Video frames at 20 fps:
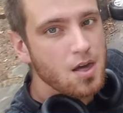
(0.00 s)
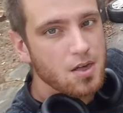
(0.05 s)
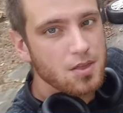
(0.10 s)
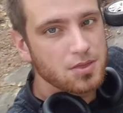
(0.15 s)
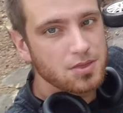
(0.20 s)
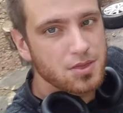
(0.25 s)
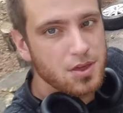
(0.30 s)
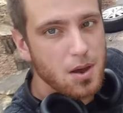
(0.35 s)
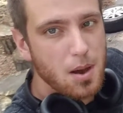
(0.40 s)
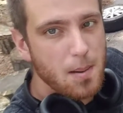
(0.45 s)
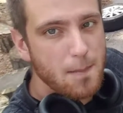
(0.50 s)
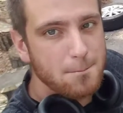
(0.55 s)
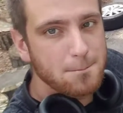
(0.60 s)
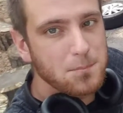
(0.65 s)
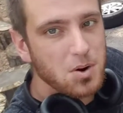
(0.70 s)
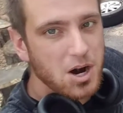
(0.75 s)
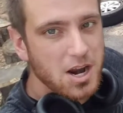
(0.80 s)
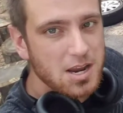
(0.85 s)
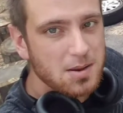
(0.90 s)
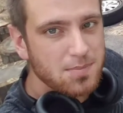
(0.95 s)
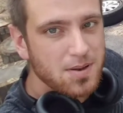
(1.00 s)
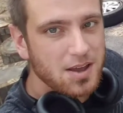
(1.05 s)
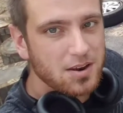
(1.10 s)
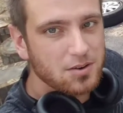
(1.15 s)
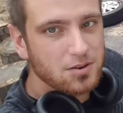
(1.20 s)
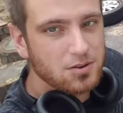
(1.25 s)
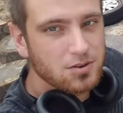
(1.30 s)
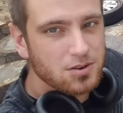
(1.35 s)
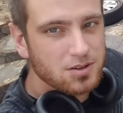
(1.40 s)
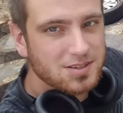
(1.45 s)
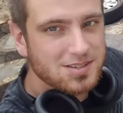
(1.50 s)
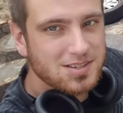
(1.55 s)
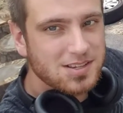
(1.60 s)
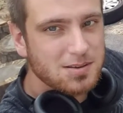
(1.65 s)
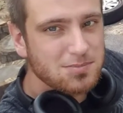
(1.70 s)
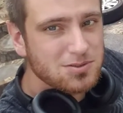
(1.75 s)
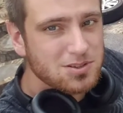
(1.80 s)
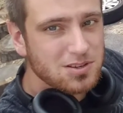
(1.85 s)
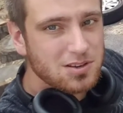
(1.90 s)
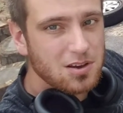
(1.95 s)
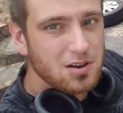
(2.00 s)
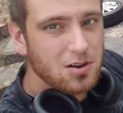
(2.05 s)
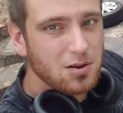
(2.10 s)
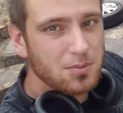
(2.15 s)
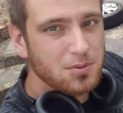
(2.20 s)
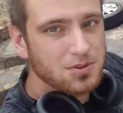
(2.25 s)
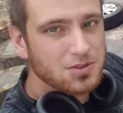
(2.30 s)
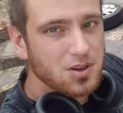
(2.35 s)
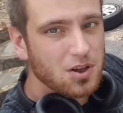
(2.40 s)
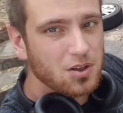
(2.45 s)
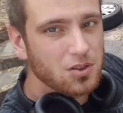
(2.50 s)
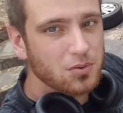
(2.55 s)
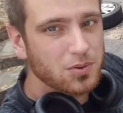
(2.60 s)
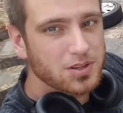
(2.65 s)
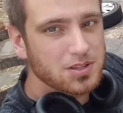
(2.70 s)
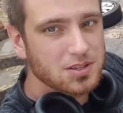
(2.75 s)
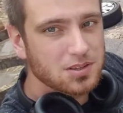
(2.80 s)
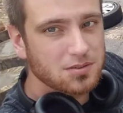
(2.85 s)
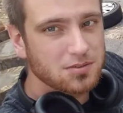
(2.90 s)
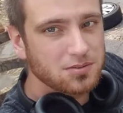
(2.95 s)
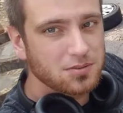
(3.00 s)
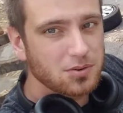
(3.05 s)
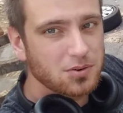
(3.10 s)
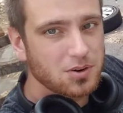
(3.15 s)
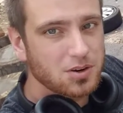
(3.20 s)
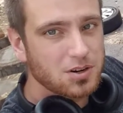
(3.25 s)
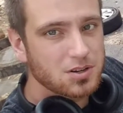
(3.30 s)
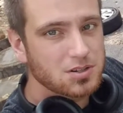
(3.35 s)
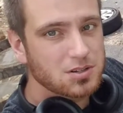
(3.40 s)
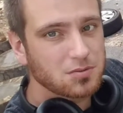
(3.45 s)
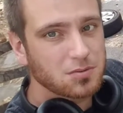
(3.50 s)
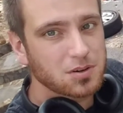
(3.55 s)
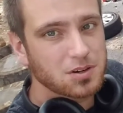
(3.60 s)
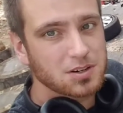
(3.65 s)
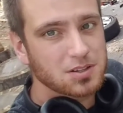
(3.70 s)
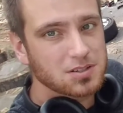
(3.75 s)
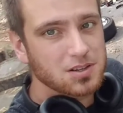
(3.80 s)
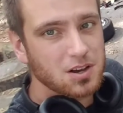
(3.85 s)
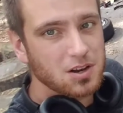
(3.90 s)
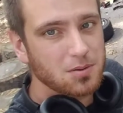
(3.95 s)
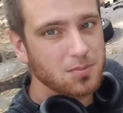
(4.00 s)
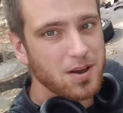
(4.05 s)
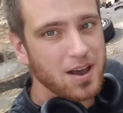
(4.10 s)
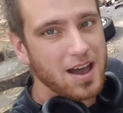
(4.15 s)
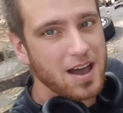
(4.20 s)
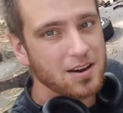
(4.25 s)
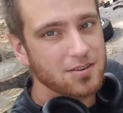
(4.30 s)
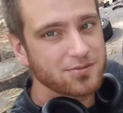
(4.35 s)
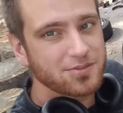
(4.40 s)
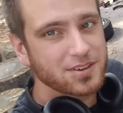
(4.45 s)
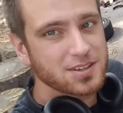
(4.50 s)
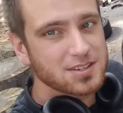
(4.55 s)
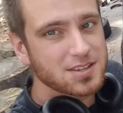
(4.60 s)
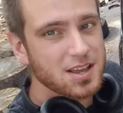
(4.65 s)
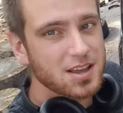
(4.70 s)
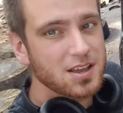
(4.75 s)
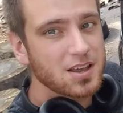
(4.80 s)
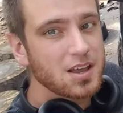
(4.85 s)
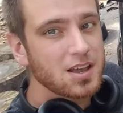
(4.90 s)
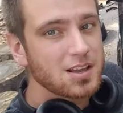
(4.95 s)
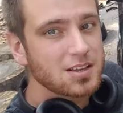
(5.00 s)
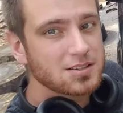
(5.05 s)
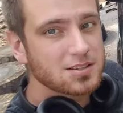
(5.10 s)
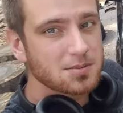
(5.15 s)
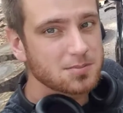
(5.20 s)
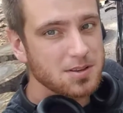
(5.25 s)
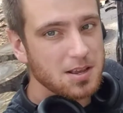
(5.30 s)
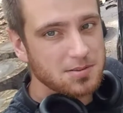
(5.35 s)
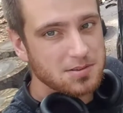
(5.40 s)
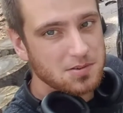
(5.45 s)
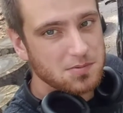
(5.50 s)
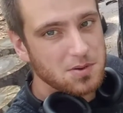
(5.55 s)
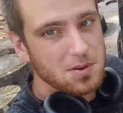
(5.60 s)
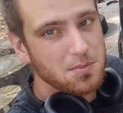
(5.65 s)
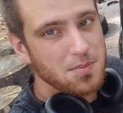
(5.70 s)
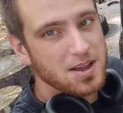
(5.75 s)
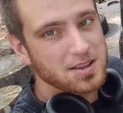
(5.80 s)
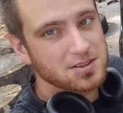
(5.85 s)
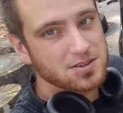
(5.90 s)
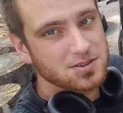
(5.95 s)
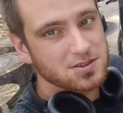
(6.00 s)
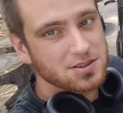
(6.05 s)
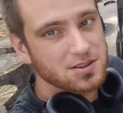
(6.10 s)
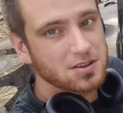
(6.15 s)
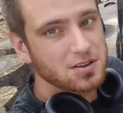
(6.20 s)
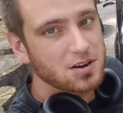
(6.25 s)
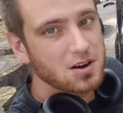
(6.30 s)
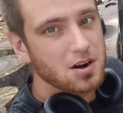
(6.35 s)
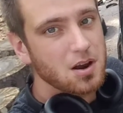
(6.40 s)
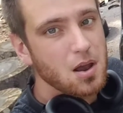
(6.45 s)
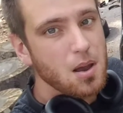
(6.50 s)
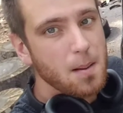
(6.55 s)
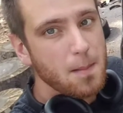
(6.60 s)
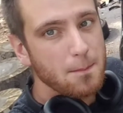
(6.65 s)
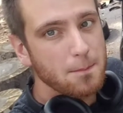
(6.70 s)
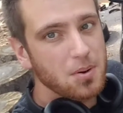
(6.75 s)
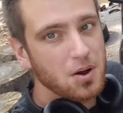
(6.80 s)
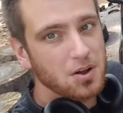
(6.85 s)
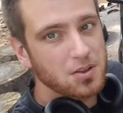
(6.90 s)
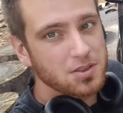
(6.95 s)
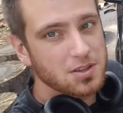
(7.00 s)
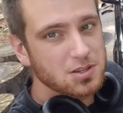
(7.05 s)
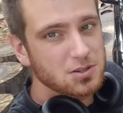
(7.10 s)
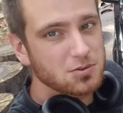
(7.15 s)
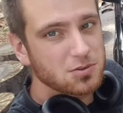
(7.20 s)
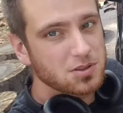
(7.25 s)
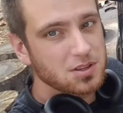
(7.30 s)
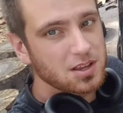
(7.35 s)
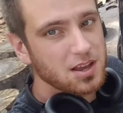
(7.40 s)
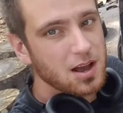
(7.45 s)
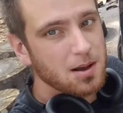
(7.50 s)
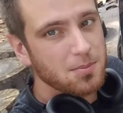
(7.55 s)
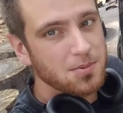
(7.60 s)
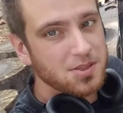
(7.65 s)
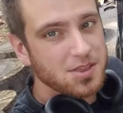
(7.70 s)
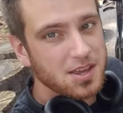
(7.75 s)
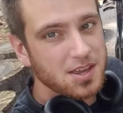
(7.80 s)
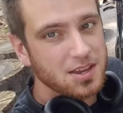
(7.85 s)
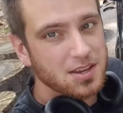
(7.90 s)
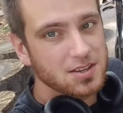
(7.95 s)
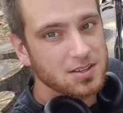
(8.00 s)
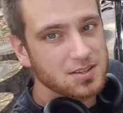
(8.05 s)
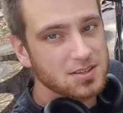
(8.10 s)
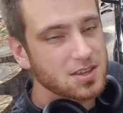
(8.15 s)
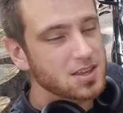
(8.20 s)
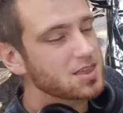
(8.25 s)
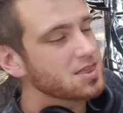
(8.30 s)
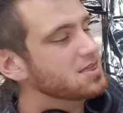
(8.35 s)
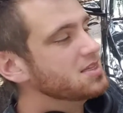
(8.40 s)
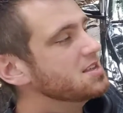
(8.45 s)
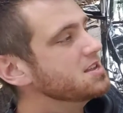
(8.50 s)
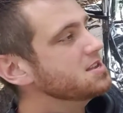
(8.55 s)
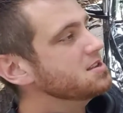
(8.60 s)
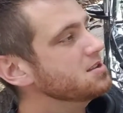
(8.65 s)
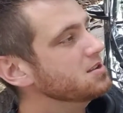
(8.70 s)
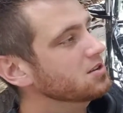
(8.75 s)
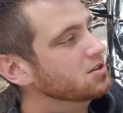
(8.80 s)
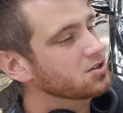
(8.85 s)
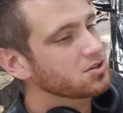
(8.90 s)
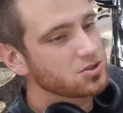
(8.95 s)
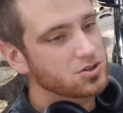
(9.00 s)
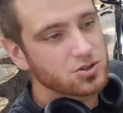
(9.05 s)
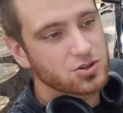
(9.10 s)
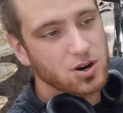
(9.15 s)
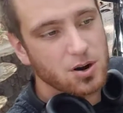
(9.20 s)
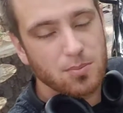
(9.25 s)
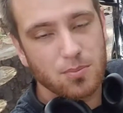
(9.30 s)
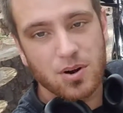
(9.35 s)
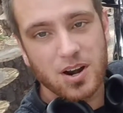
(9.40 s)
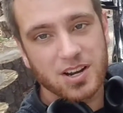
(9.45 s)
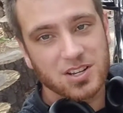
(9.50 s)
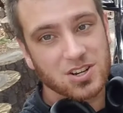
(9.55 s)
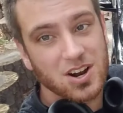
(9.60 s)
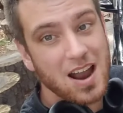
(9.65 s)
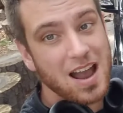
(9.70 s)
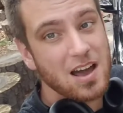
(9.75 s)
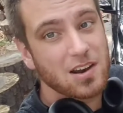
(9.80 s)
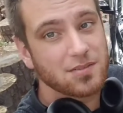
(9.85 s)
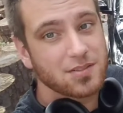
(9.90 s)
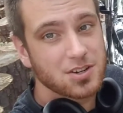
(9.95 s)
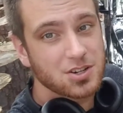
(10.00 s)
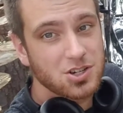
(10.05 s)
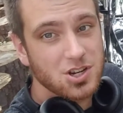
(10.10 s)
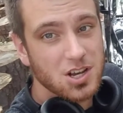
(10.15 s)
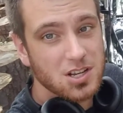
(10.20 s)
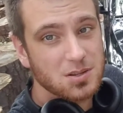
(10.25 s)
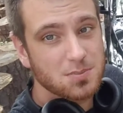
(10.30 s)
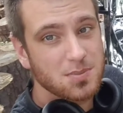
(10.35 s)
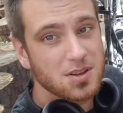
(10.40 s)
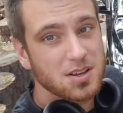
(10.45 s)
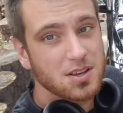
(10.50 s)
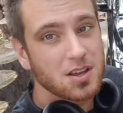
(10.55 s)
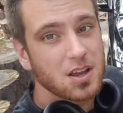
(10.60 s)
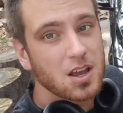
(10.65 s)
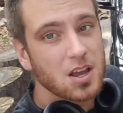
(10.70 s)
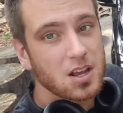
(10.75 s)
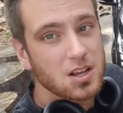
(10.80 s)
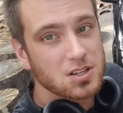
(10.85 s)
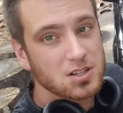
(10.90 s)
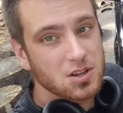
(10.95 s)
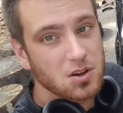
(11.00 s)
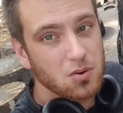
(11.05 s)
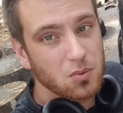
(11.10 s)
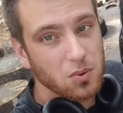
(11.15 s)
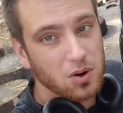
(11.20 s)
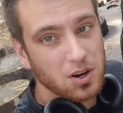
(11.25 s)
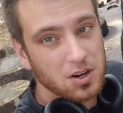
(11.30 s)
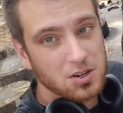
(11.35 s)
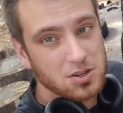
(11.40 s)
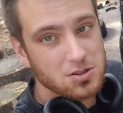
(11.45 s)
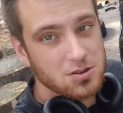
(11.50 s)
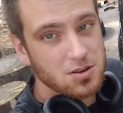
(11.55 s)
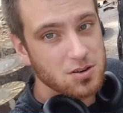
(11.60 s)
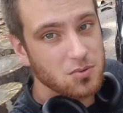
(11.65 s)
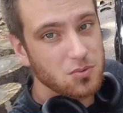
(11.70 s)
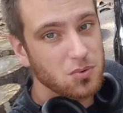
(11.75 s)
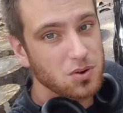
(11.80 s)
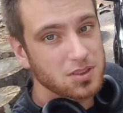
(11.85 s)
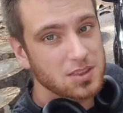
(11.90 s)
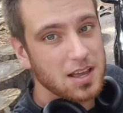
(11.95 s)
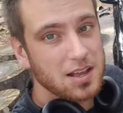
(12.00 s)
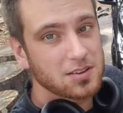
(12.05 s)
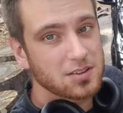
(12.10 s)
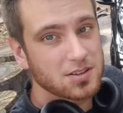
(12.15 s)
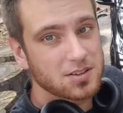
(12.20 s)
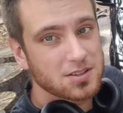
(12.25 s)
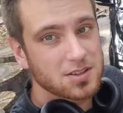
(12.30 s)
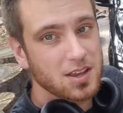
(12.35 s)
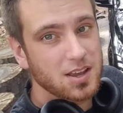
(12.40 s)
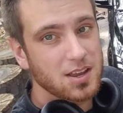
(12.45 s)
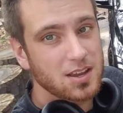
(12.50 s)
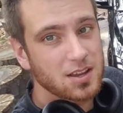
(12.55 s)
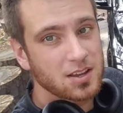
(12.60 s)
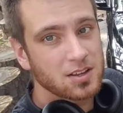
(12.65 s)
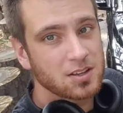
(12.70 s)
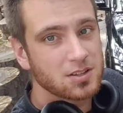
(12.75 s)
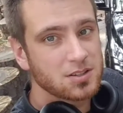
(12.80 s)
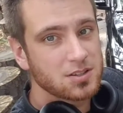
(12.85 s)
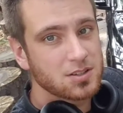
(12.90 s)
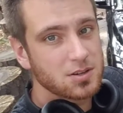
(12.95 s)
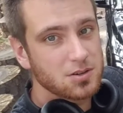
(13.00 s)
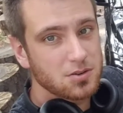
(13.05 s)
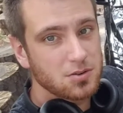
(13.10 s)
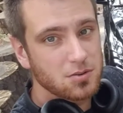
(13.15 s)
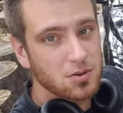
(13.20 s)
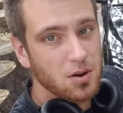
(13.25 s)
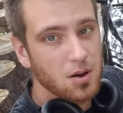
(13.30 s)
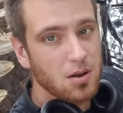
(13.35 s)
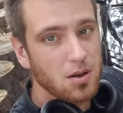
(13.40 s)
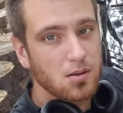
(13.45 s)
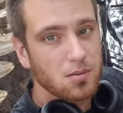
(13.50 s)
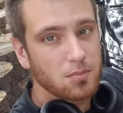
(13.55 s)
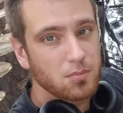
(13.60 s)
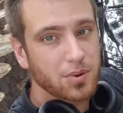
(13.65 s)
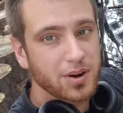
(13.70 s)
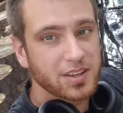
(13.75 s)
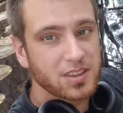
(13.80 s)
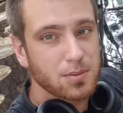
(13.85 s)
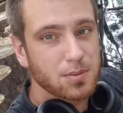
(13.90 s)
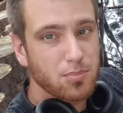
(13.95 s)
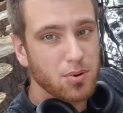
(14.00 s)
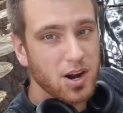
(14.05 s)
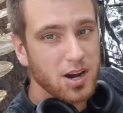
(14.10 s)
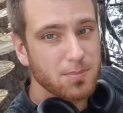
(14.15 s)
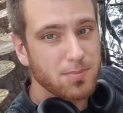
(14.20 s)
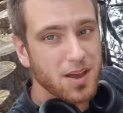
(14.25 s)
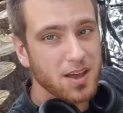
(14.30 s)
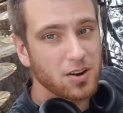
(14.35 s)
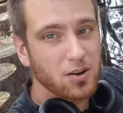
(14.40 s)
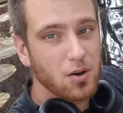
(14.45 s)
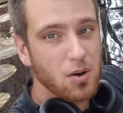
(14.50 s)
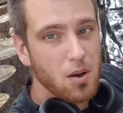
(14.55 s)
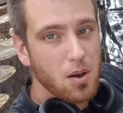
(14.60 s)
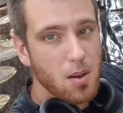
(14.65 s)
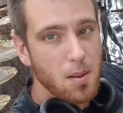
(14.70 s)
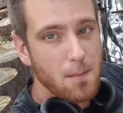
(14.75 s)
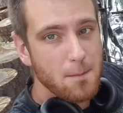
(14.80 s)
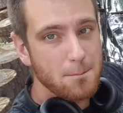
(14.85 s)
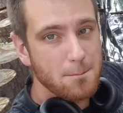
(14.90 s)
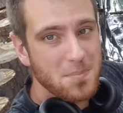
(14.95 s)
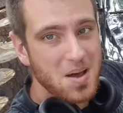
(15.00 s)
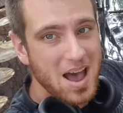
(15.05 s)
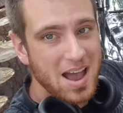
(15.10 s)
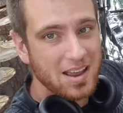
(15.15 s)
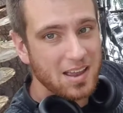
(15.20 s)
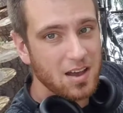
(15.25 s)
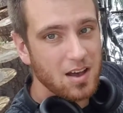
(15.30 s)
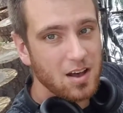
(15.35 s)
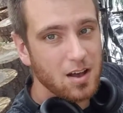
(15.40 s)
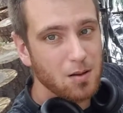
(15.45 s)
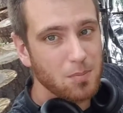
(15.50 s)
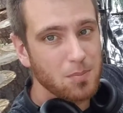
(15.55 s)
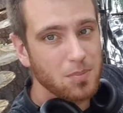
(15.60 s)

The brake pedal seems to go almost all the way to the floor, so we're going to talk about how to fix that. Sometimes it can be a master cylinder, but on this one, the common thing is the drum brakes are out of adjustment, so we're going to show you what that looks like to bring the brake pedal back up